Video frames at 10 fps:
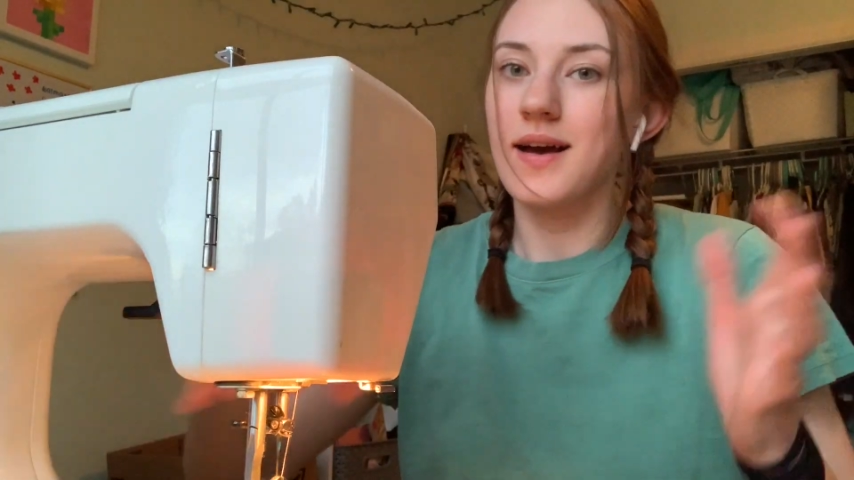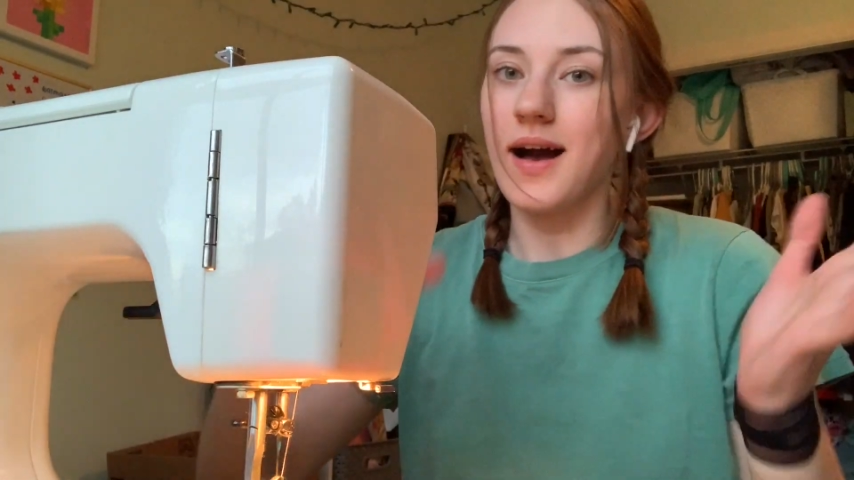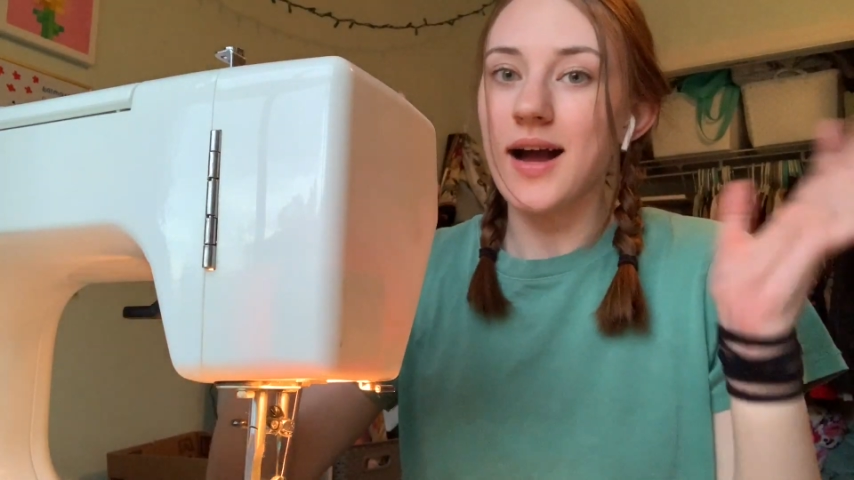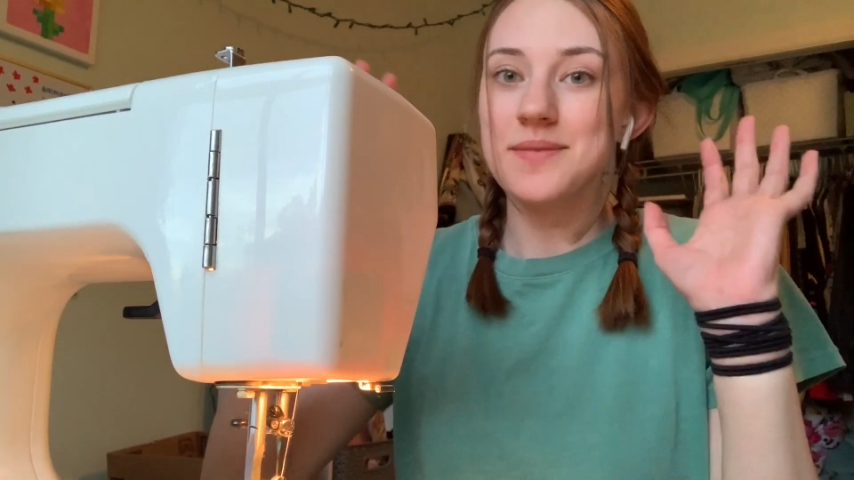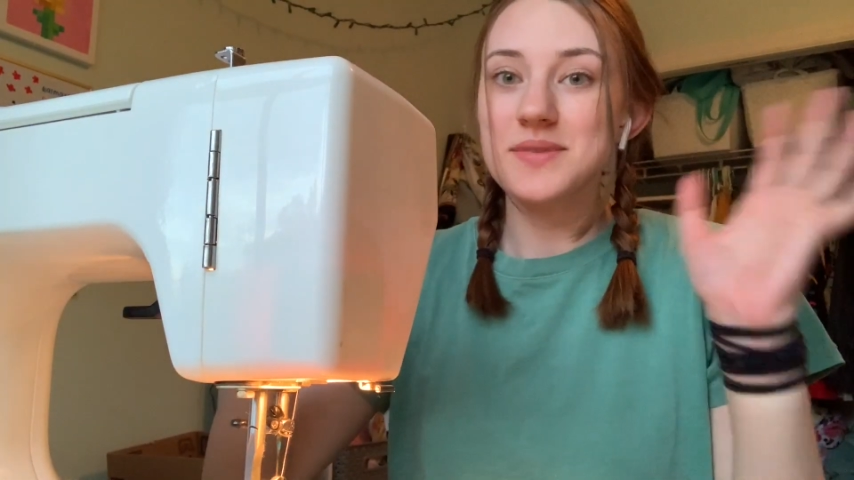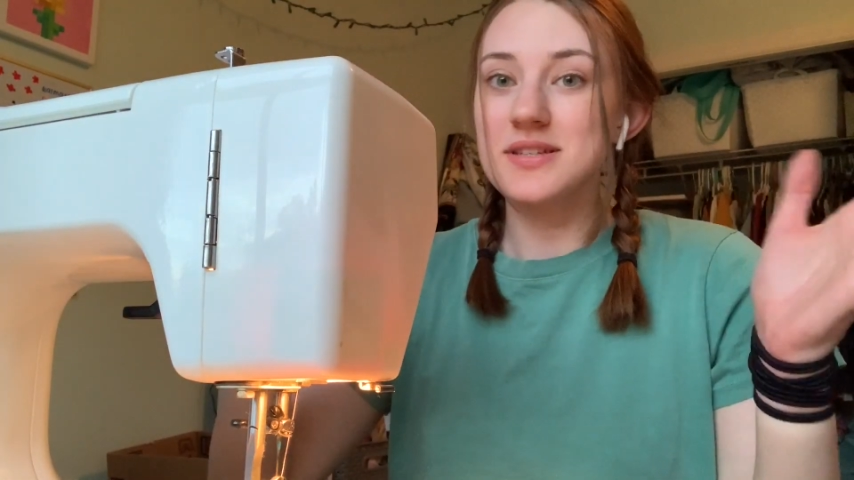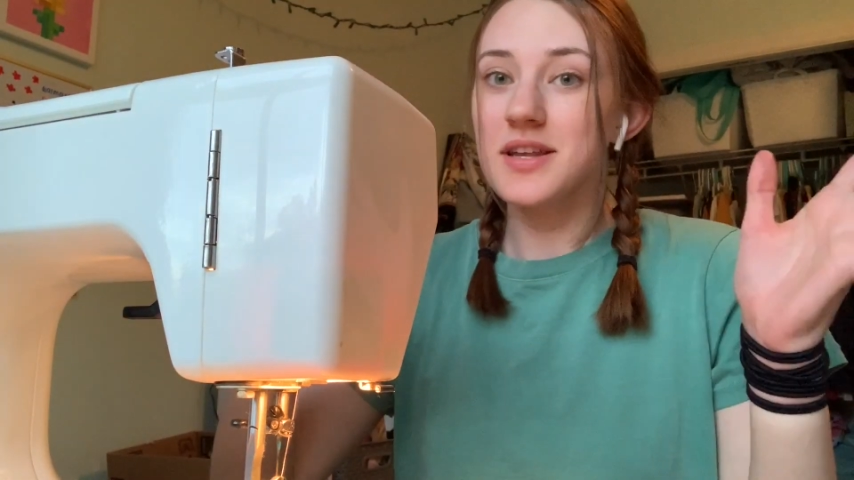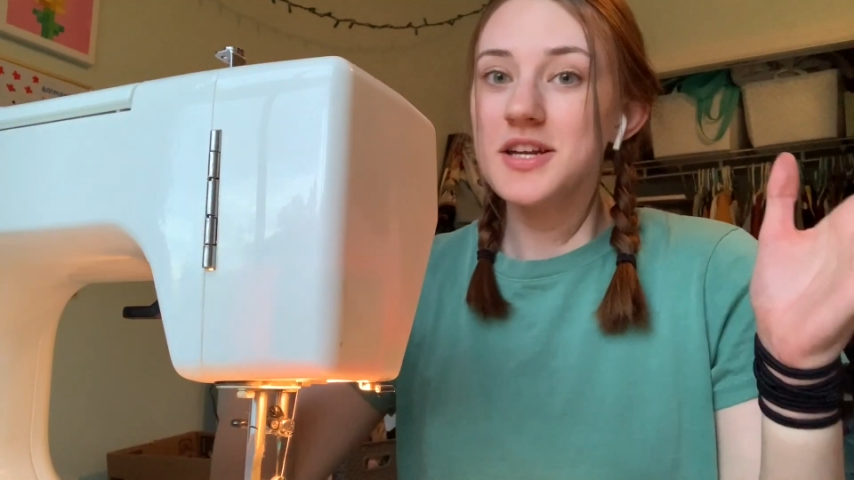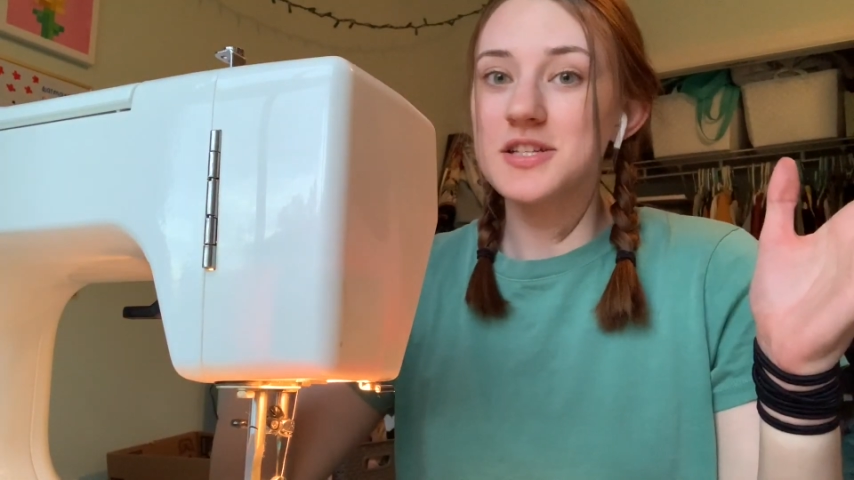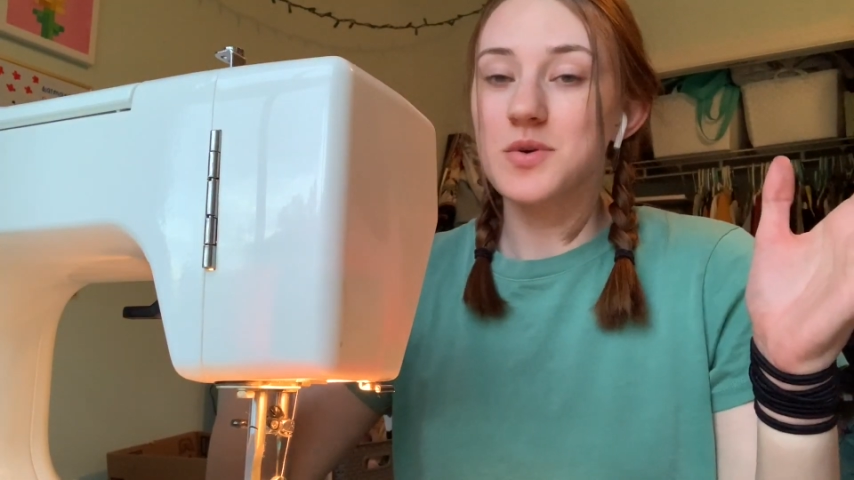I'm
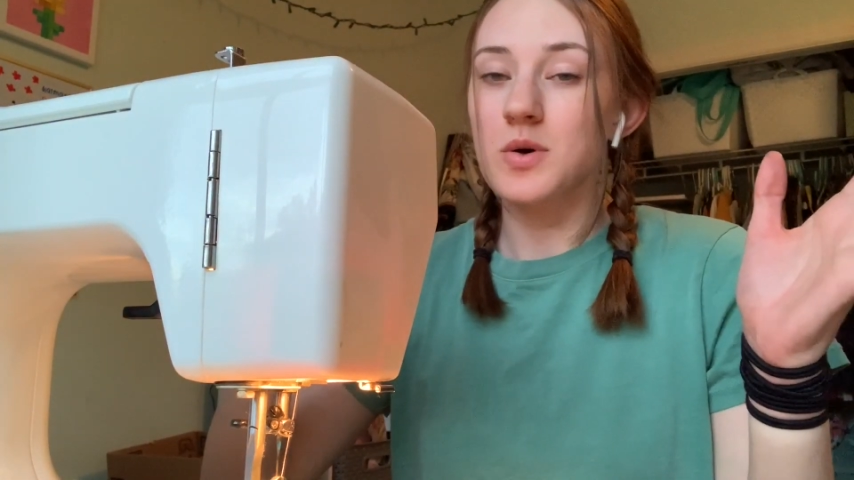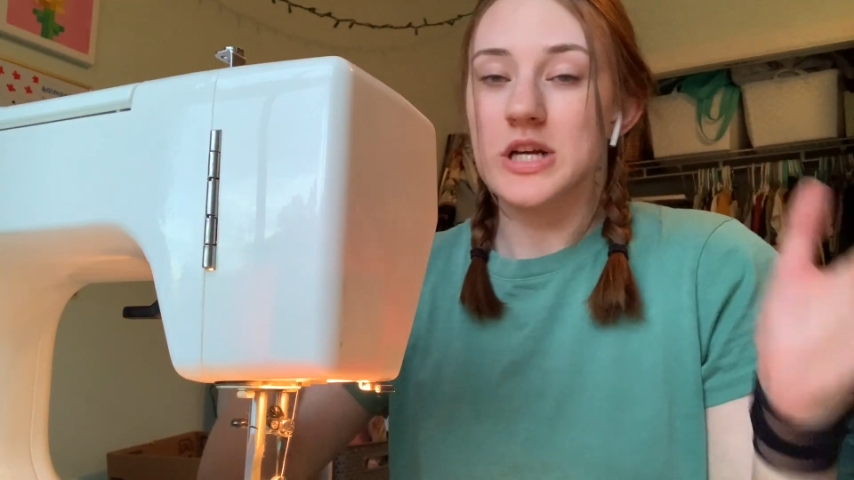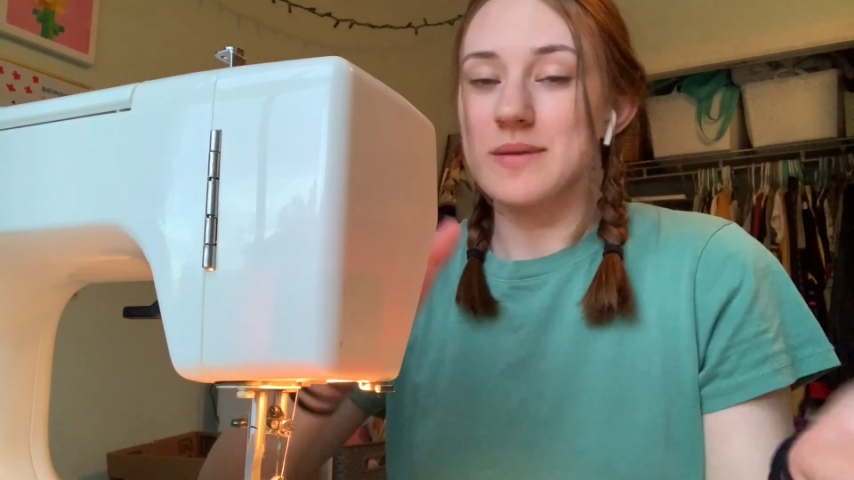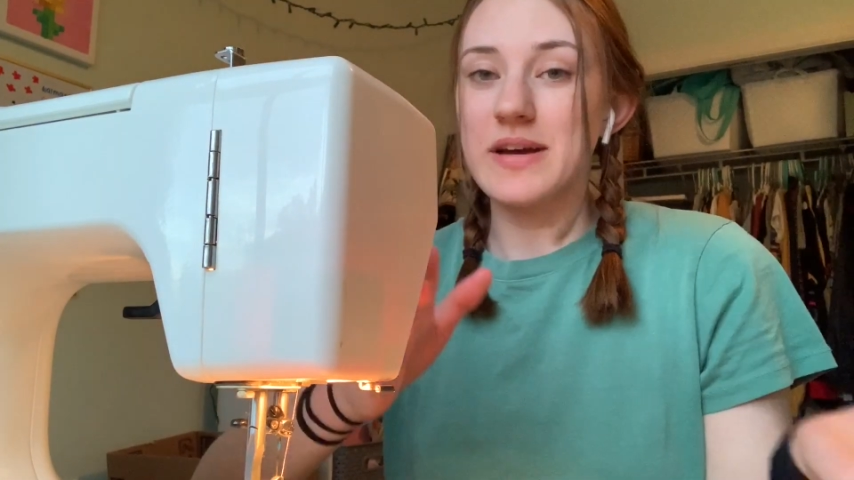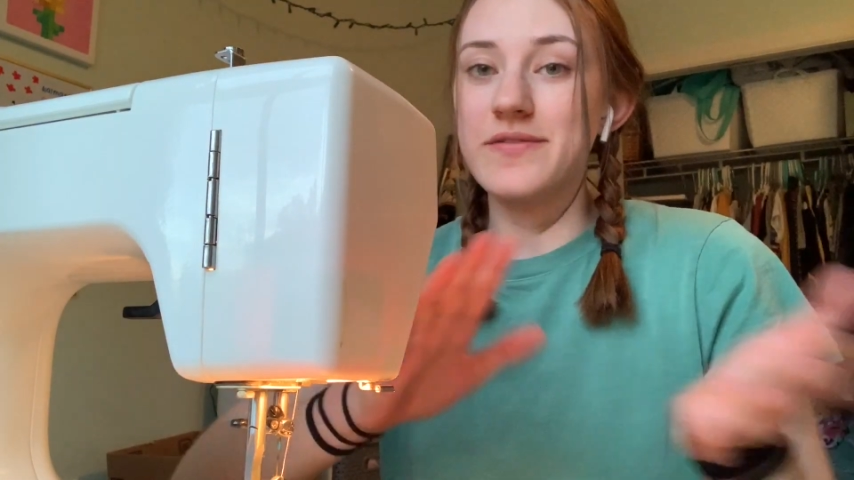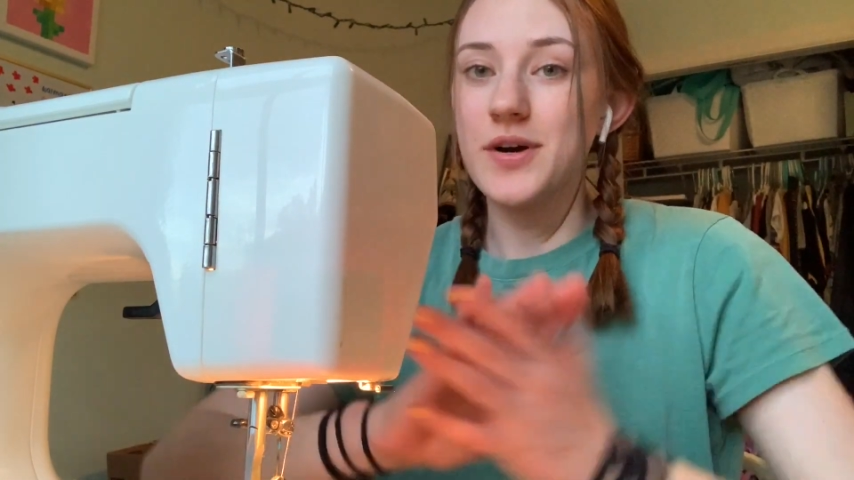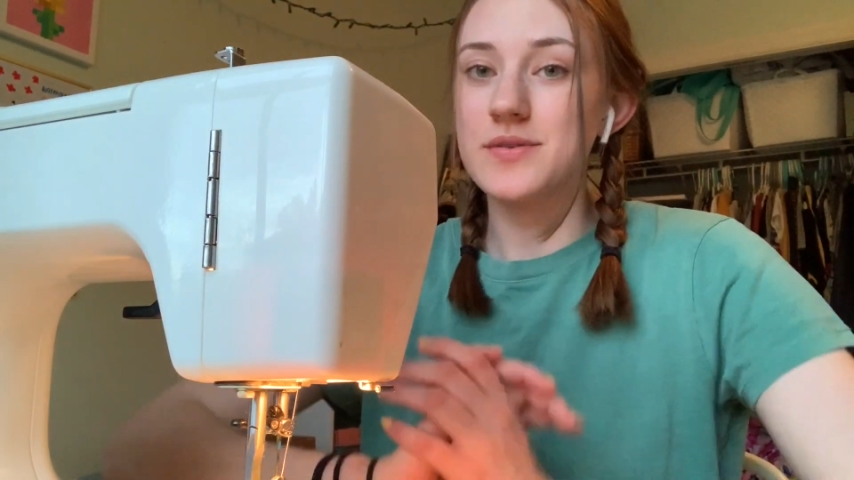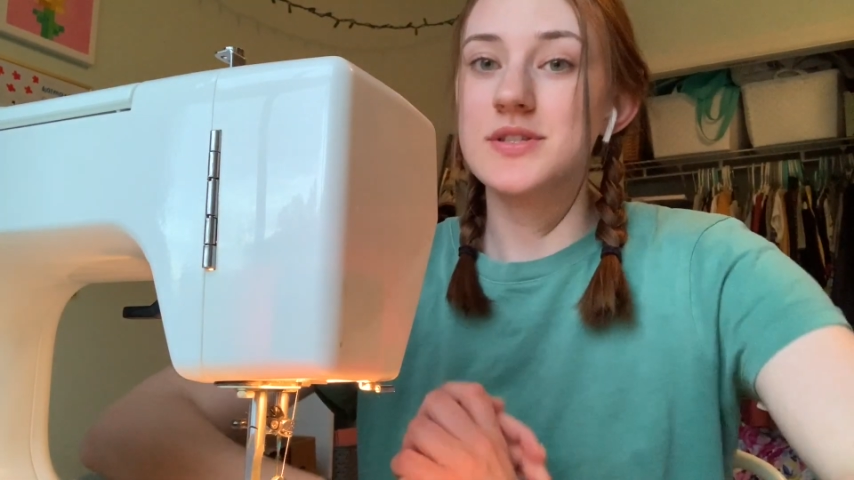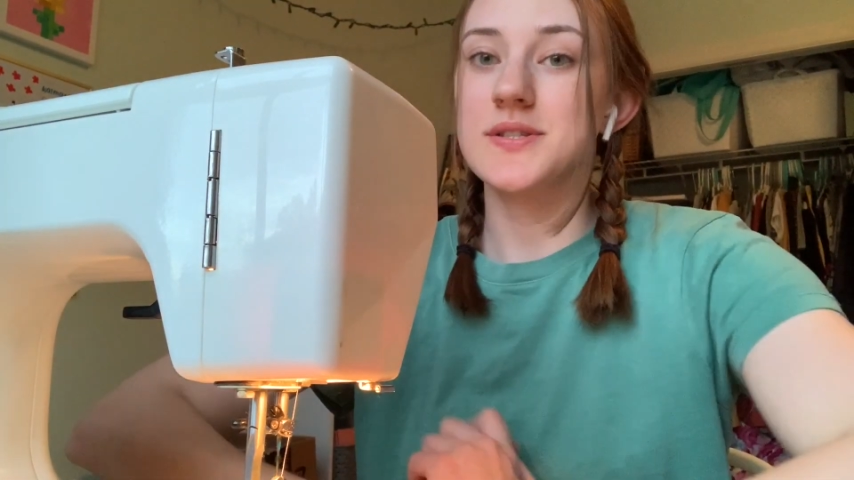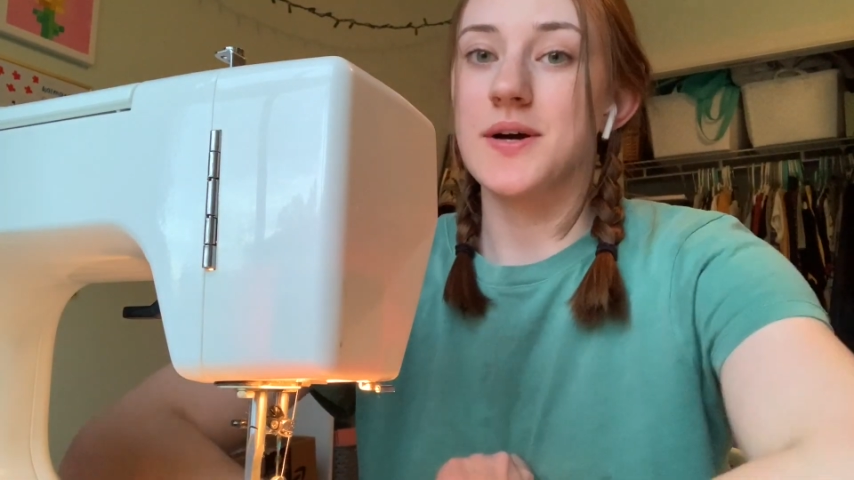literally just recording on my
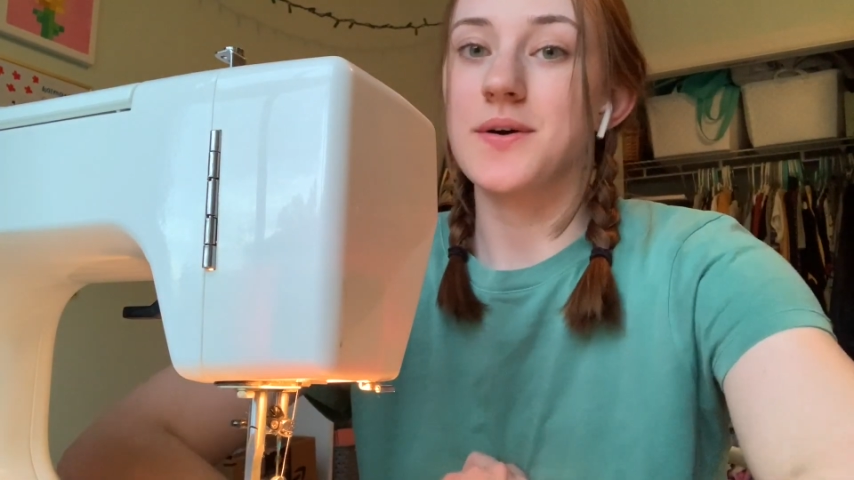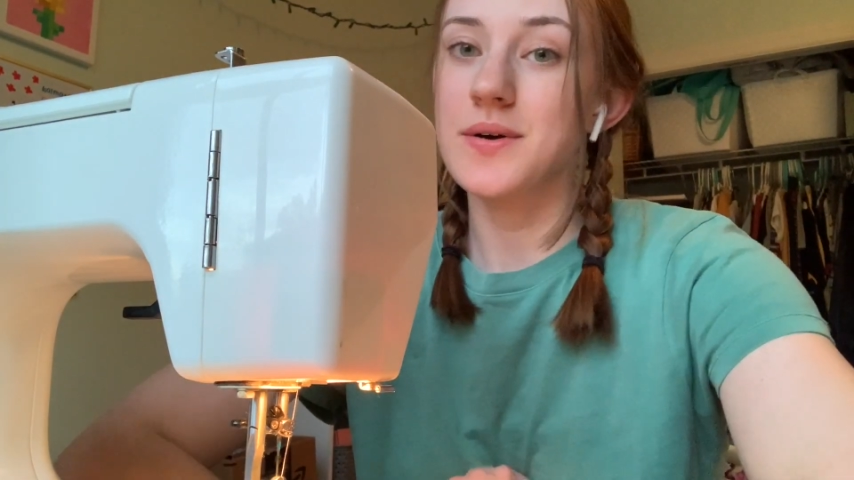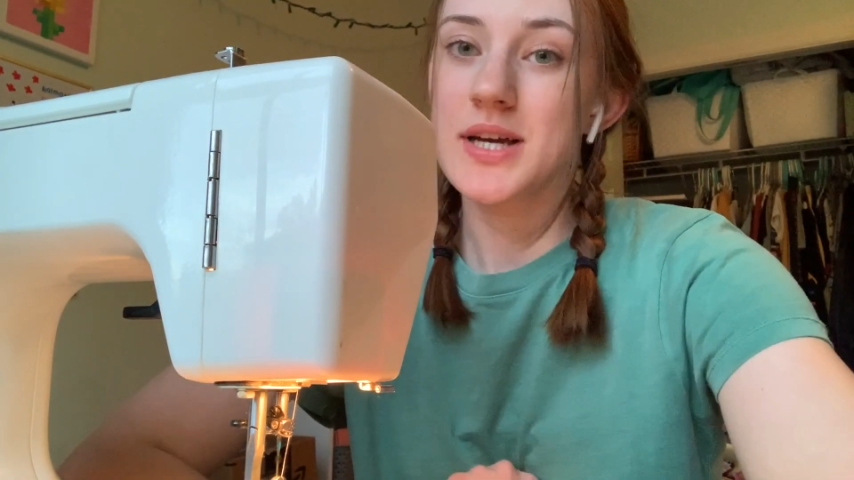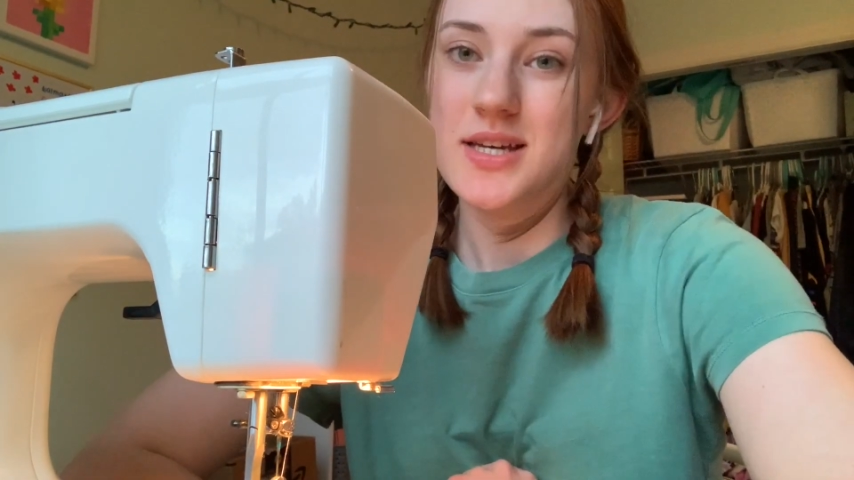phone, so